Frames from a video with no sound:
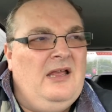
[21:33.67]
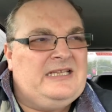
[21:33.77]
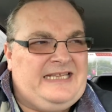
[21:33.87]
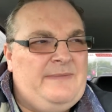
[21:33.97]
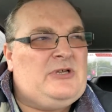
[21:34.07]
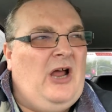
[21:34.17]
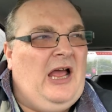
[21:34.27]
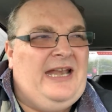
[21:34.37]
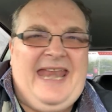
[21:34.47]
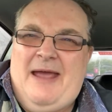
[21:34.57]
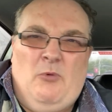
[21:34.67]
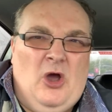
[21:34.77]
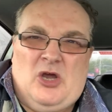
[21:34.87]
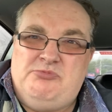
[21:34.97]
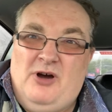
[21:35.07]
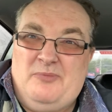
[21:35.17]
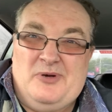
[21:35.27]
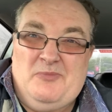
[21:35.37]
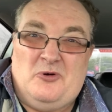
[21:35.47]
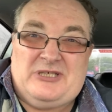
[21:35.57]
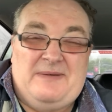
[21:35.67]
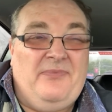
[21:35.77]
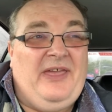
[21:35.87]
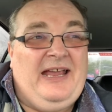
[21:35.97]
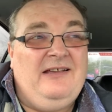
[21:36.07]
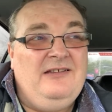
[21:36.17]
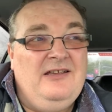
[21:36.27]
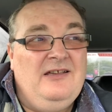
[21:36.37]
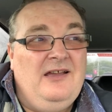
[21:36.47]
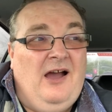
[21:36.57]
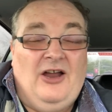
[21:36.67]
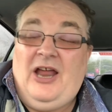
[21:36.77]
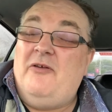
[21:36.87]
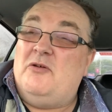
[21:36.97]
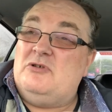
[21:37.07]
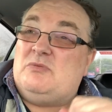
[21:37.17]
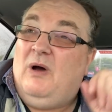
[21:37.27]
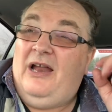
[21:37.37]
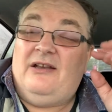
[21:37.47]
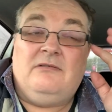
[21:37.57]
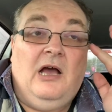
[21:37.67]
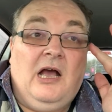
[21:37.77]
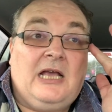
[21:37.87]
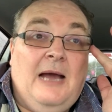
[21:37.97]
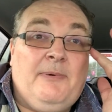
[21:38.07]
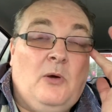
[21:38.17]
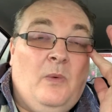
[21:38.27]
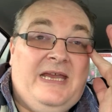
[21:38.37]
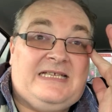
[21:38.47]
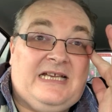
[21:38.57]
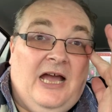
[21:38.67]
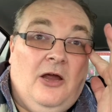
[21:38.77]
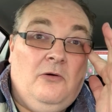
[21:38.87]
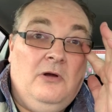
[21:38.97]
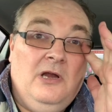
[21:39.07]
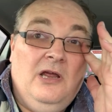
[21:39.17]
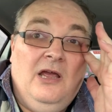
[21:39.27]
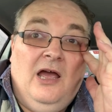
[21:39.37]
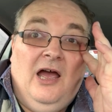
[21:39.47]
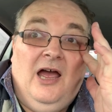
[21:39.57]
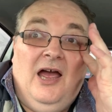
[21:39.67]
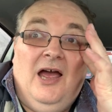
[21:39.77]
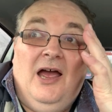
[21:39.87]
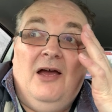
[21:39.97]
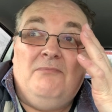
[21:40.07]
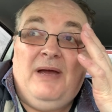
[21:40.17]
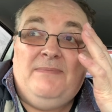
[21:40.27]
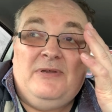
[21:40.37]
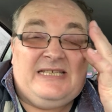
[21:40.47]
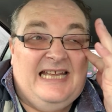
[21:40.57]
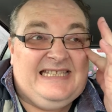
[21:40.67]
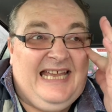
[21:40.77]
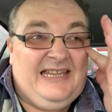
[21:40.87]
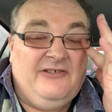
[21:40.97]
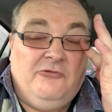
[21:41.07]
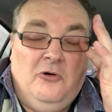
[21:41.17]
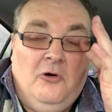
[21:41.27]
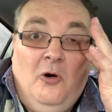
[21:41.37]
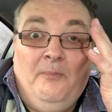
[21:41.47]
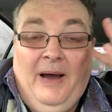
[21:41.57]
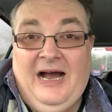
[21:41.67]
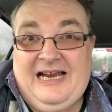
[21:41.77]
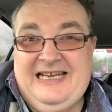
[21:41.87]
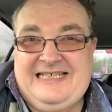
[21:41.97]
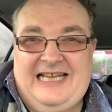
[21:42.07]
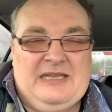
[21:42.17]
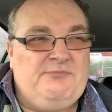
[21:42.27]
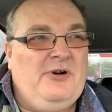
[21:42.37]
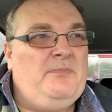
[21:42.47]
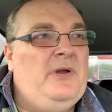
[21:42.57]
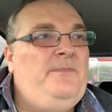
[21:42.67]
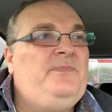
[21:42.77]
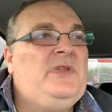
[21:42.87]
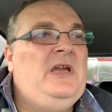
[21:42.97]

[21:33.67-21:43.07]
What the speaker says: Seems like a network problem or something. I know there was one a couple of weeks ago. Maybe Santander or Barclays had the problem.